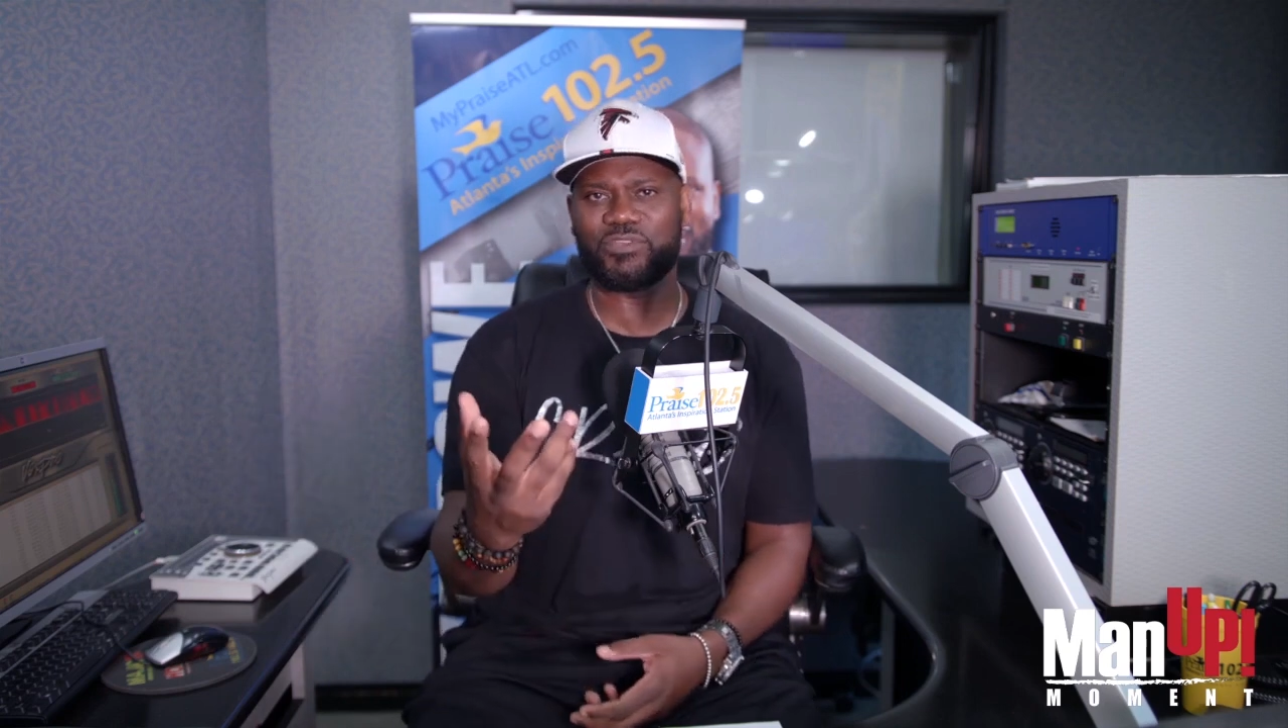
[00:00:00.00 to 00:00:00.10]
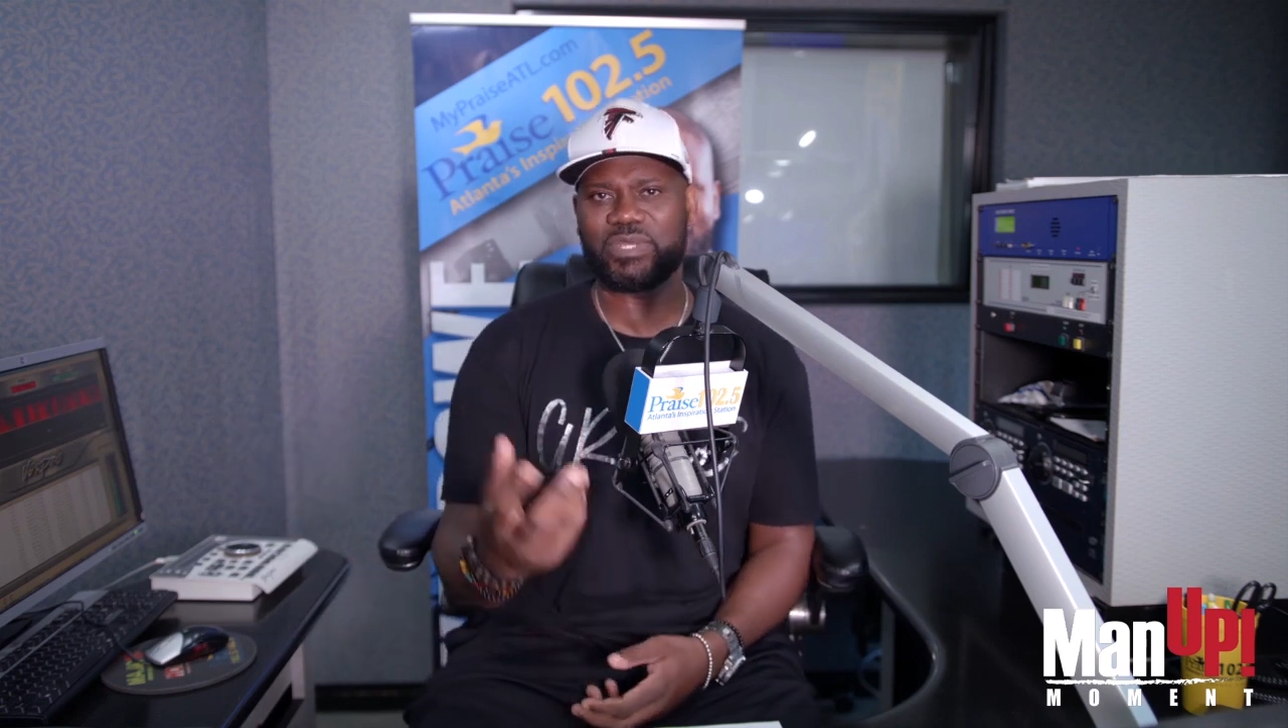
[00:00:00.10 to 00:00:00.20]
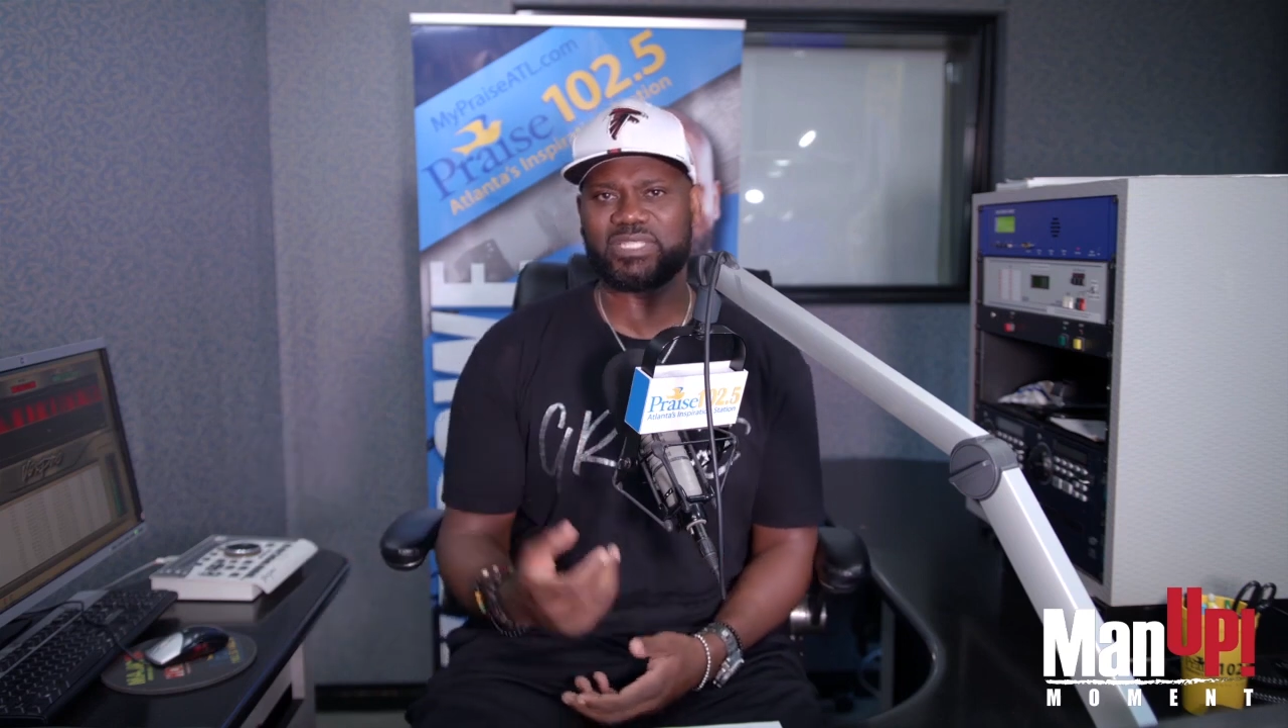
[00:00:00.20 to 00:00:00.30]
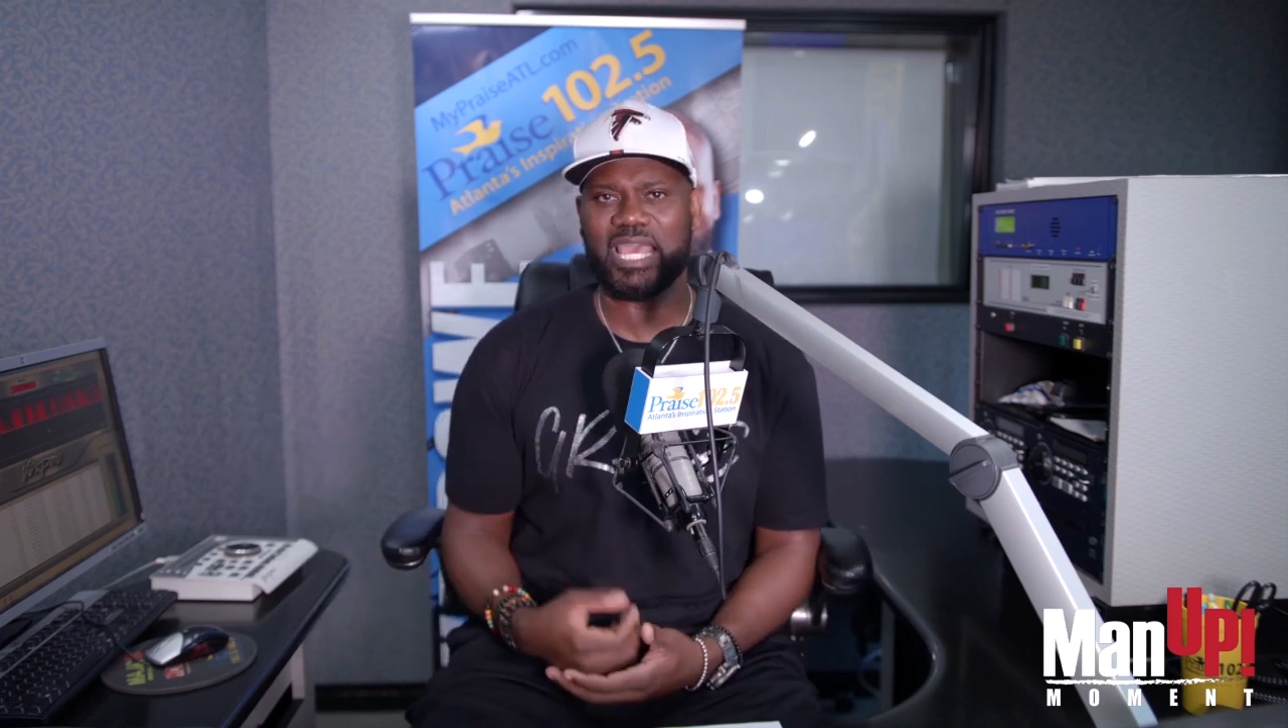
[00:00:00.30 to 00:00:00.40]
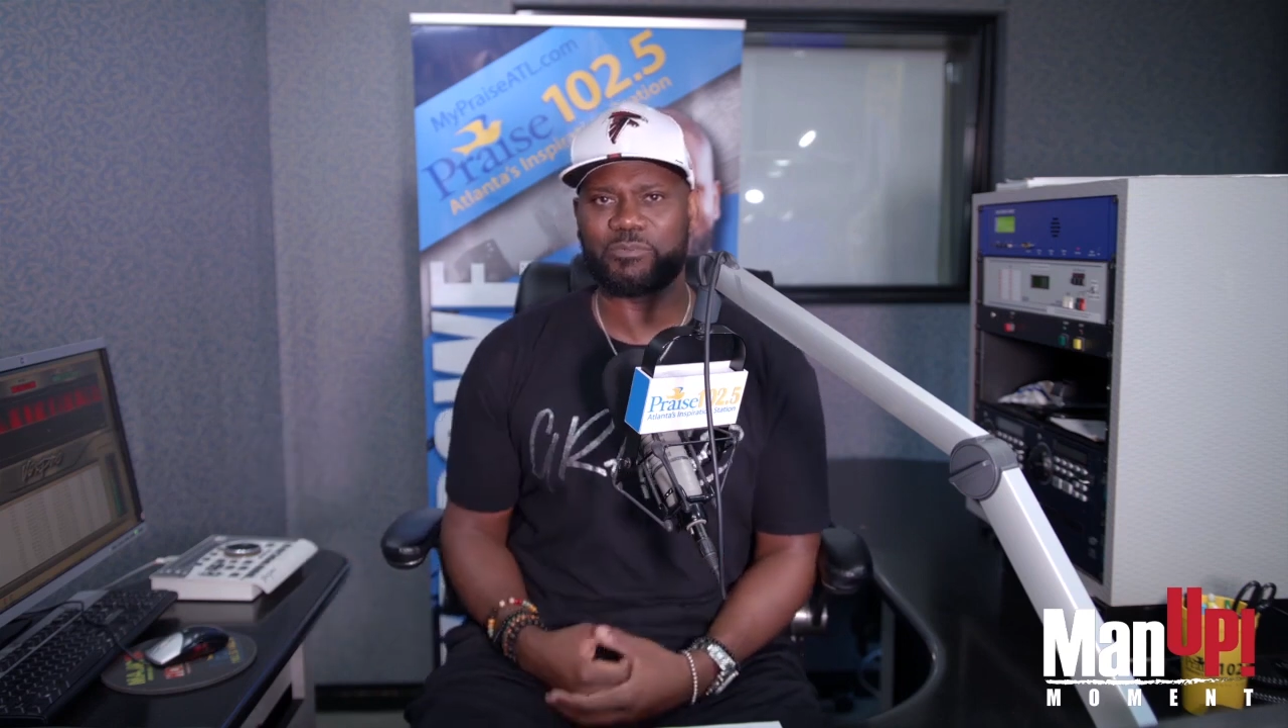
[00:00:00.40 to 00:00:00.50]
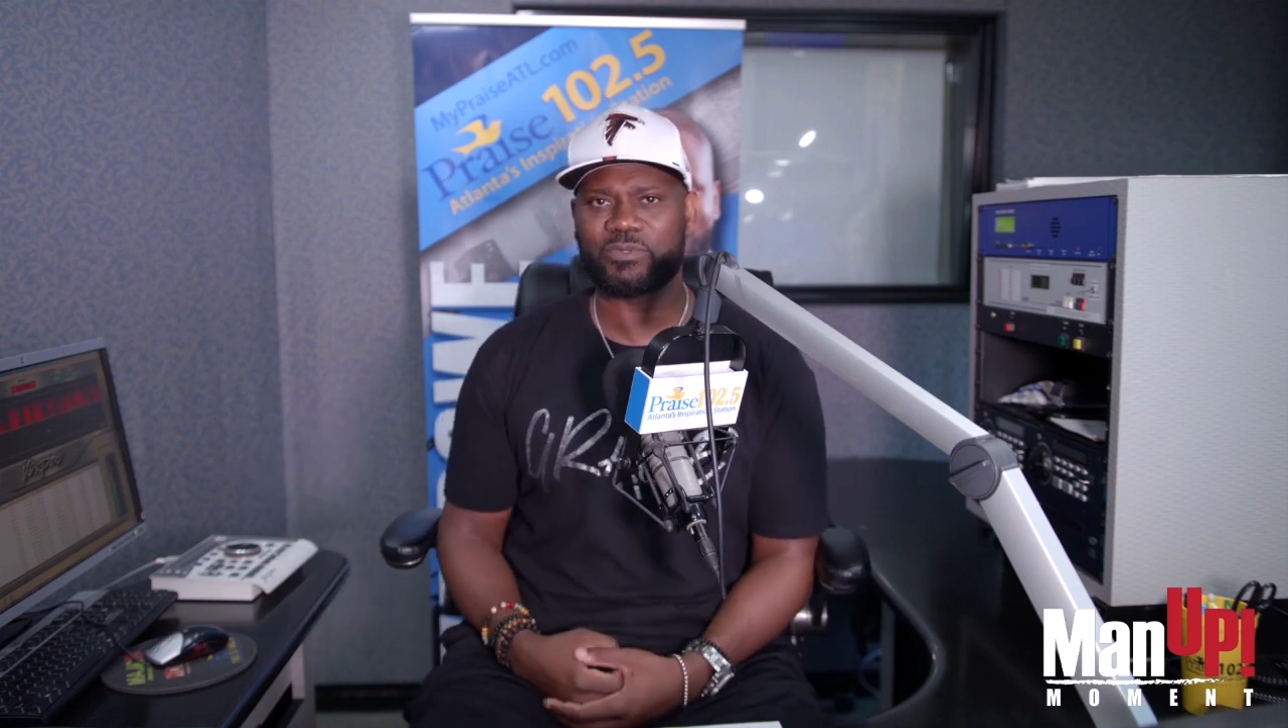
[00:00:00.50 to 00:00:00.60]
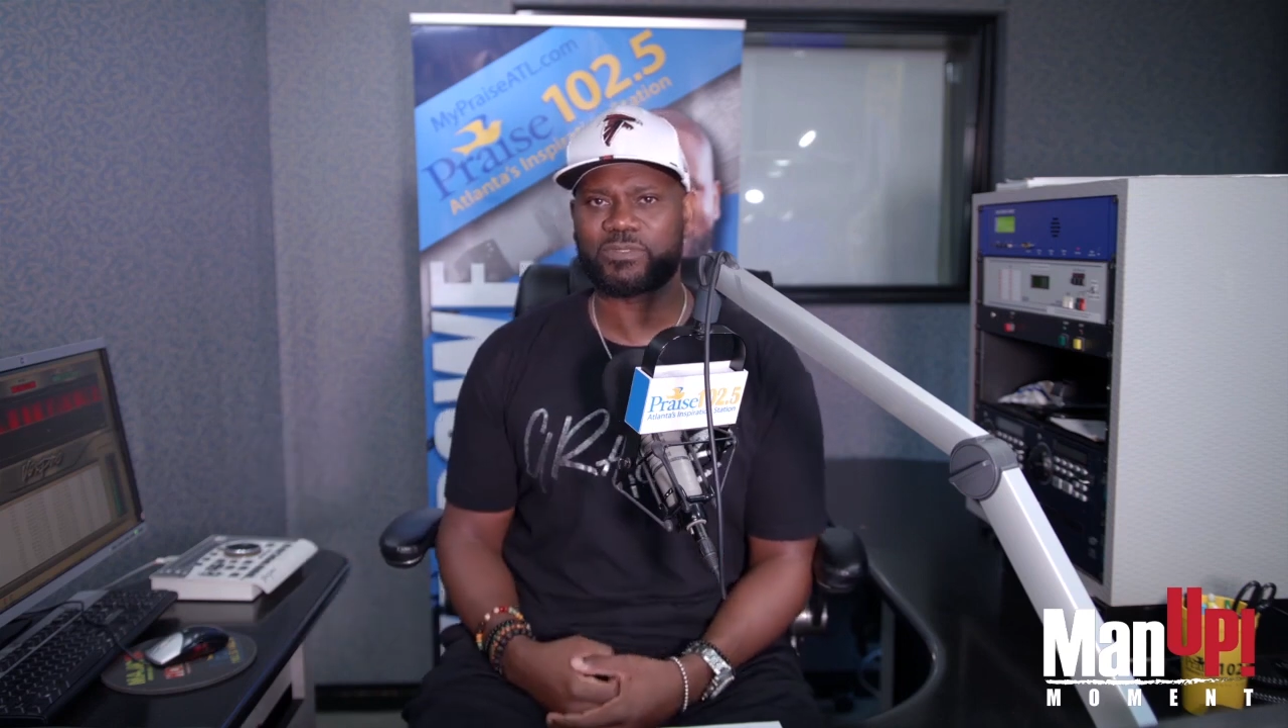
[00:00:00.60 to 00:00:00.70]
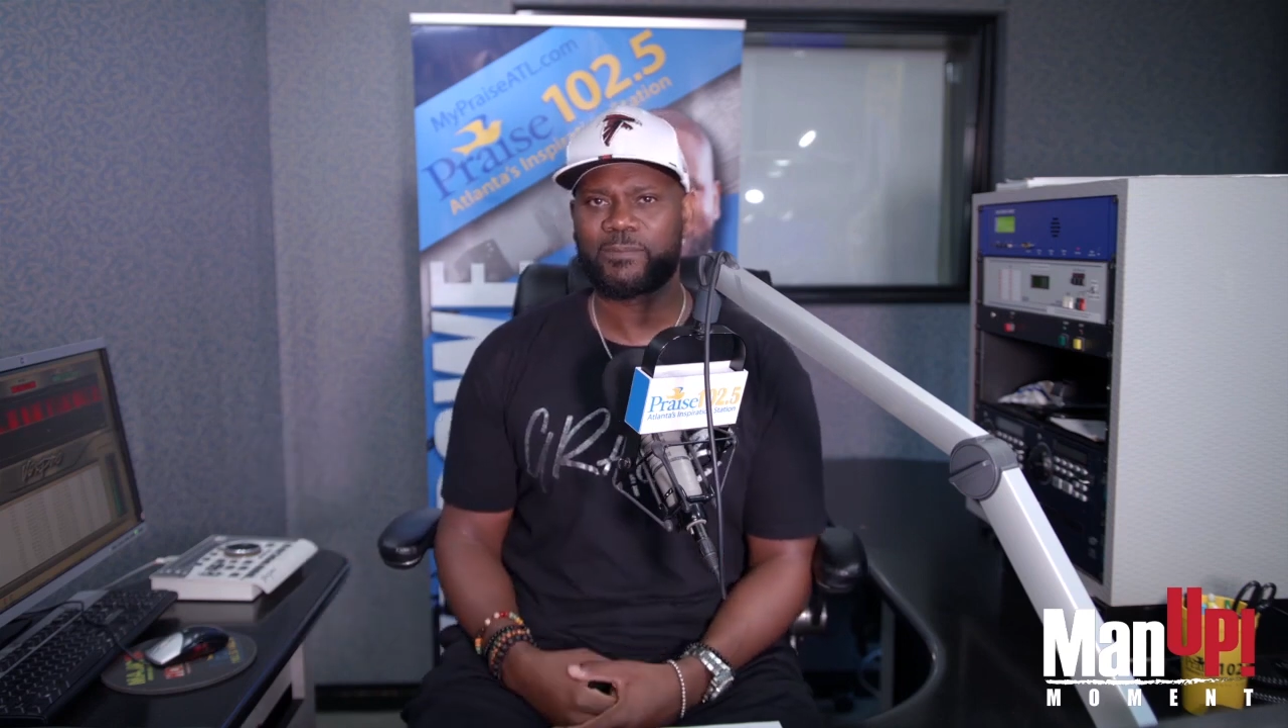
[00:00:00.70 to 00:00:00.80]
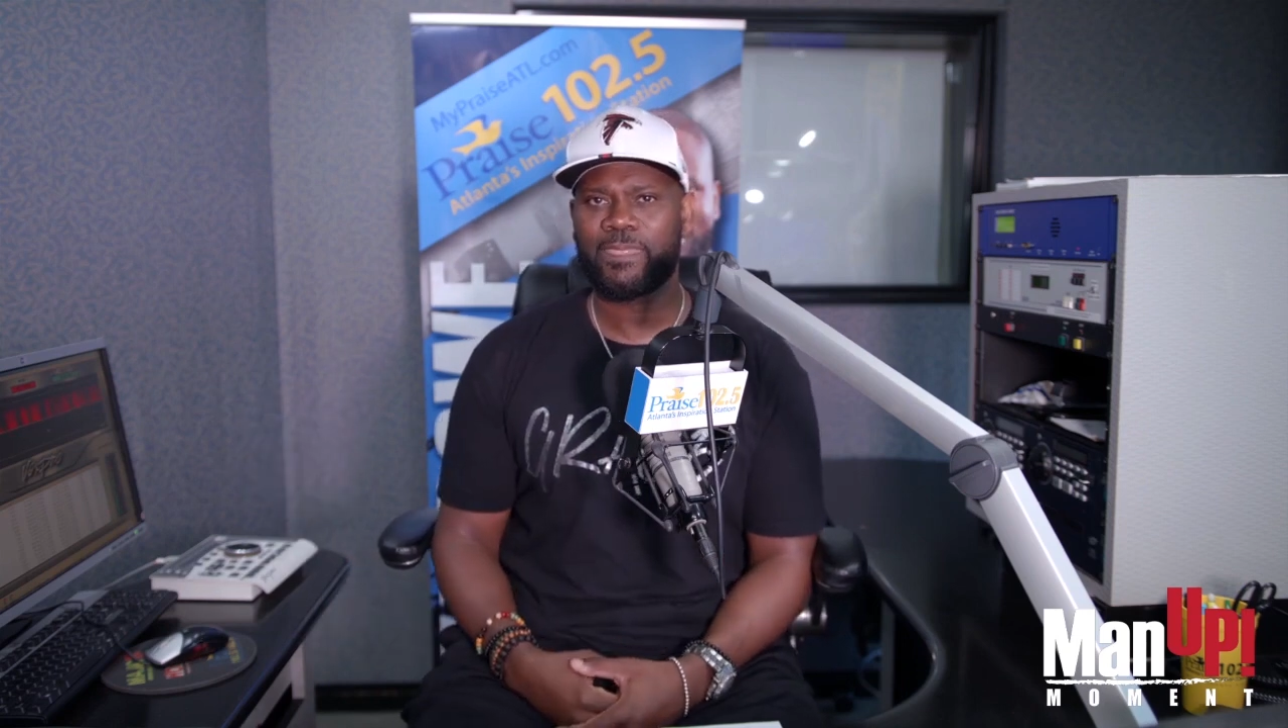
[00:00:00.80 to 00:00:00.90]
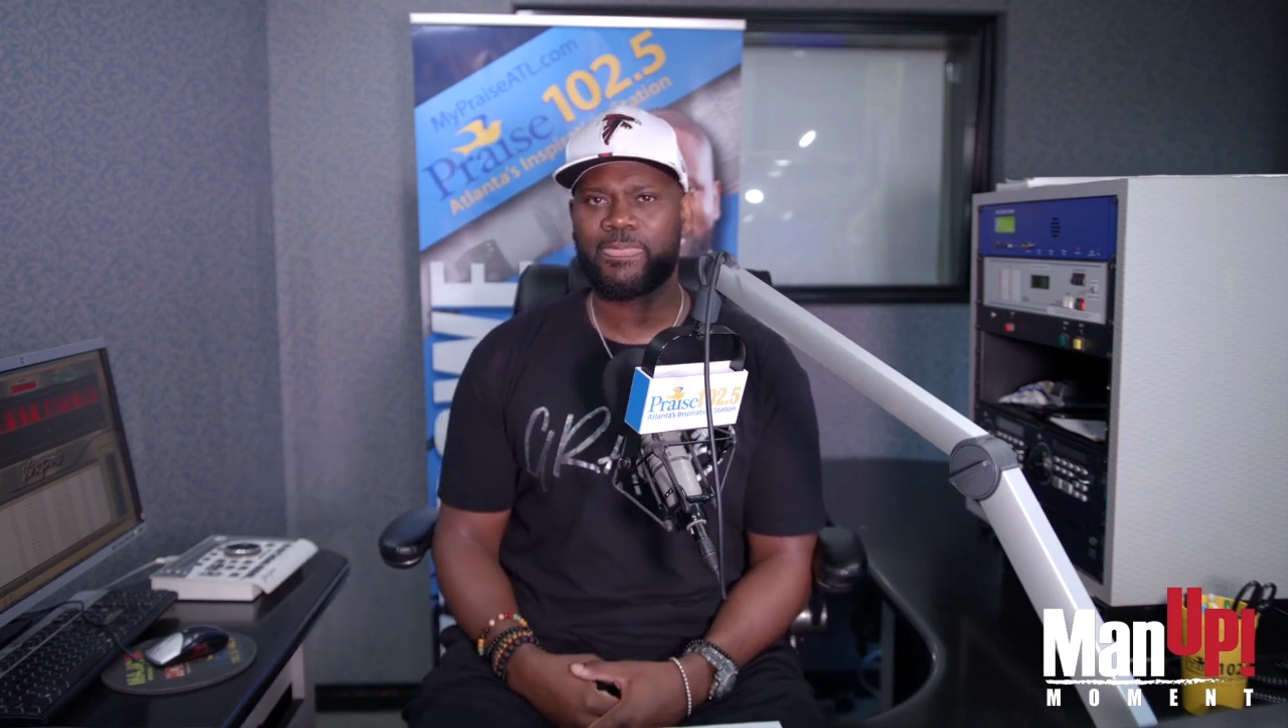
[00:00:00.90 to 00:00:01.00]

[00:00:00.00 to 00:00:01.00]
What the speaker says: you examples.